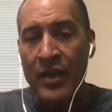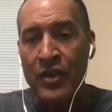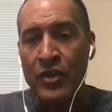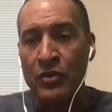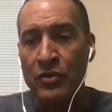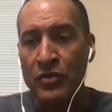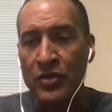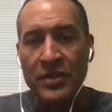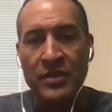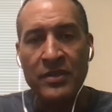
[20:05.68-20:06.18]

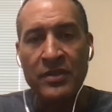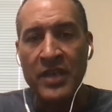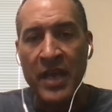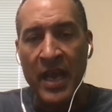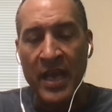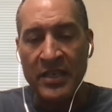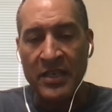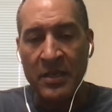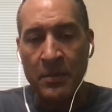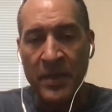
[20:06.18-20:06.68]
used
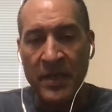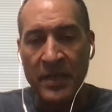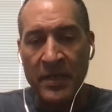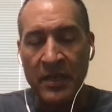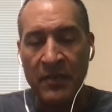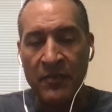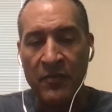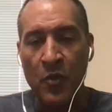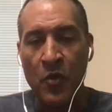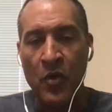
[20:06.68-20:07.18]

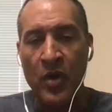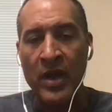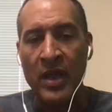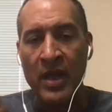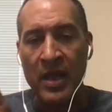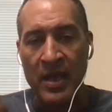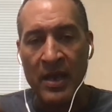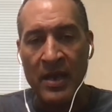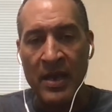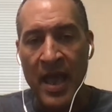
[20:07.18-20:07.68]
ChatGPT for it.
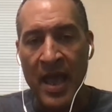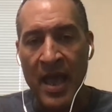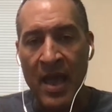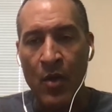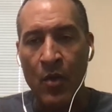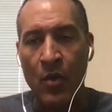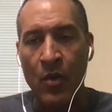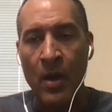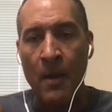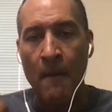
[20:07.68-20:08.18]

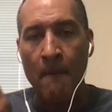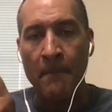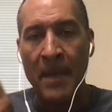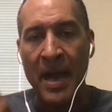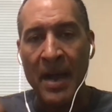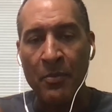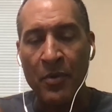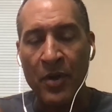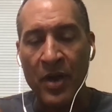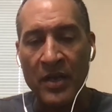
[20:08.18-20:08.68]
Now,
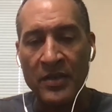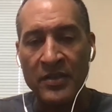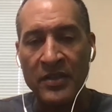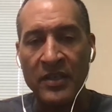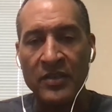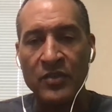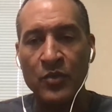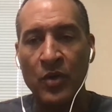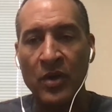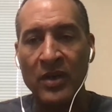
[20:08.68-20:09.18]
my
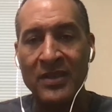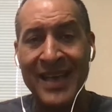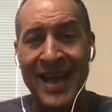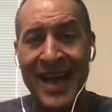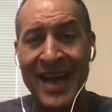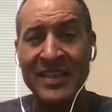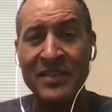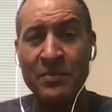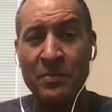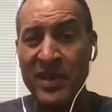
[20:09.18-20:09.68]
process was
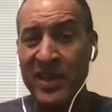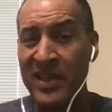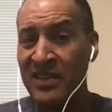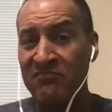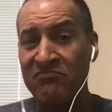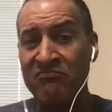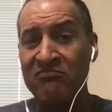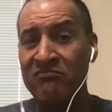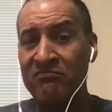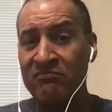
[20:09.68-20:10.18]
I
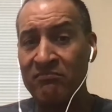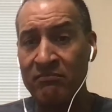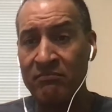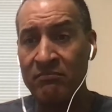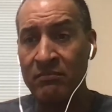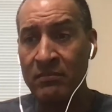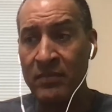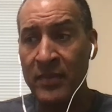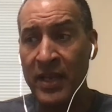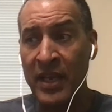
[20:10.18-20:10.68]
spent,
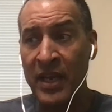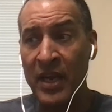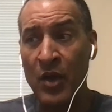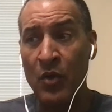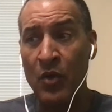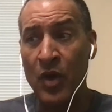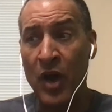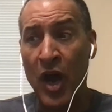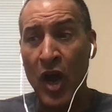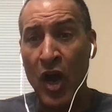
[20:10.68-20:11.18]

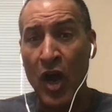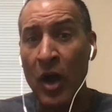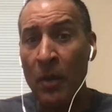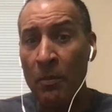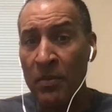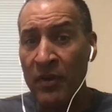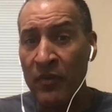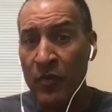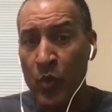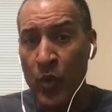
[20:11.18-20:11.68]
a
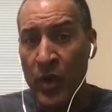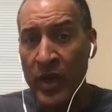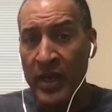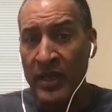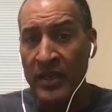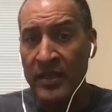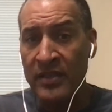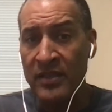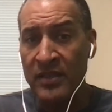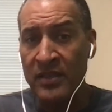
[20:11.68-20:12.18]
couple of
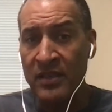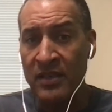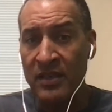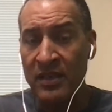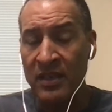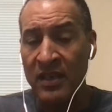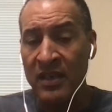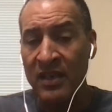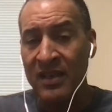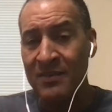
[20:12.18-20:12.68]
weeks,
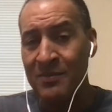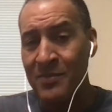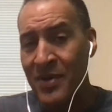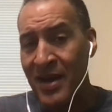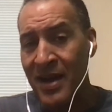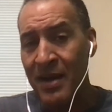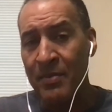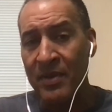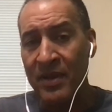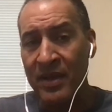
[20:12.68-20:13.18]

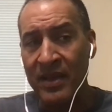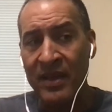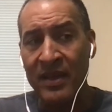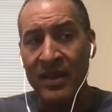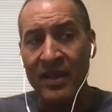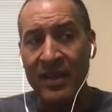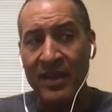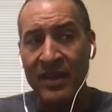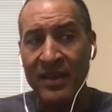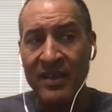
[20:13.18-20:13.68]

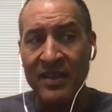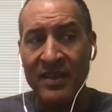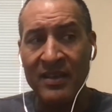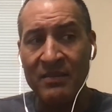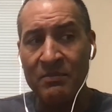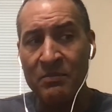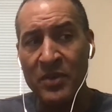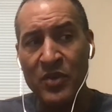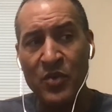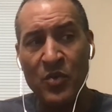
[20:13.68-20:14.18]

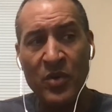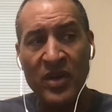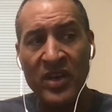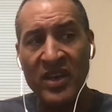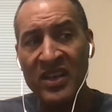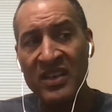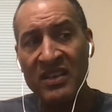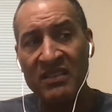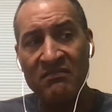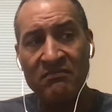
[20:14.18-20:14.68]
probably
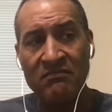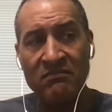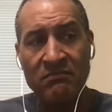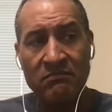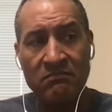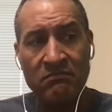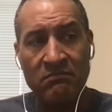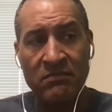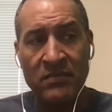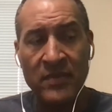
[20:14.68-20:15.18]
between,
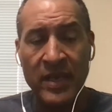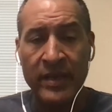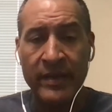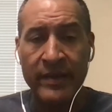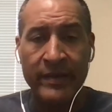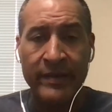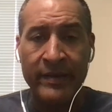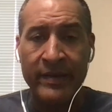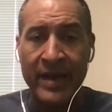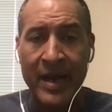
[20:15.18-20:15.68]

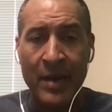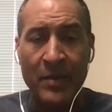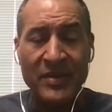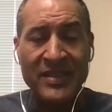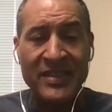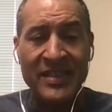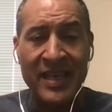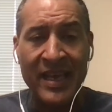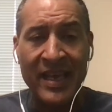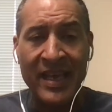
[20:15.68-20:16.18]
I would
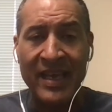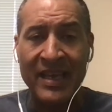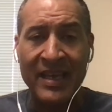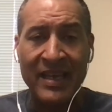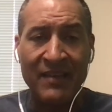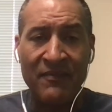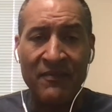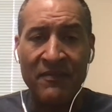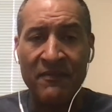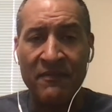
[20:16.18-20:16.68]

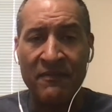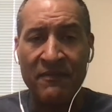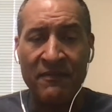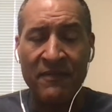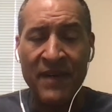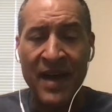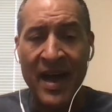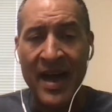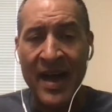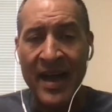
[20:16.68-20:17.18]
say,
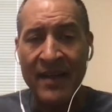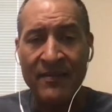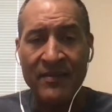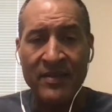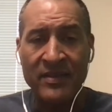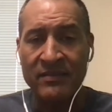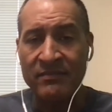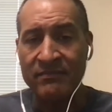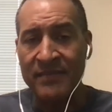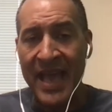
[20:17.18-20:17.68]
5
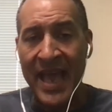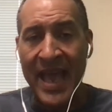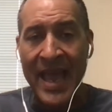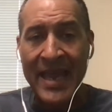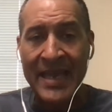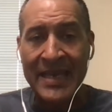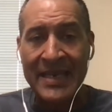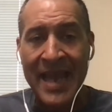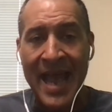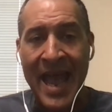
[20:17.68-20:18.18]
and
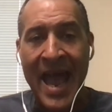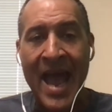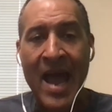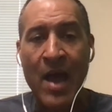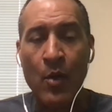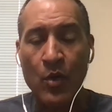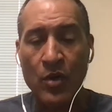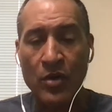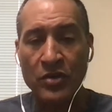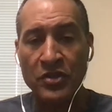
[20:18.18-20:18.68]
8
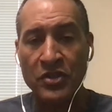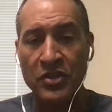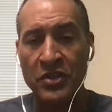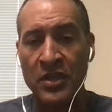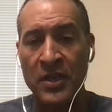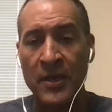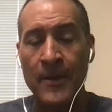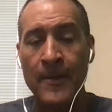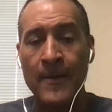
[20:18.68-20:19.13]
hours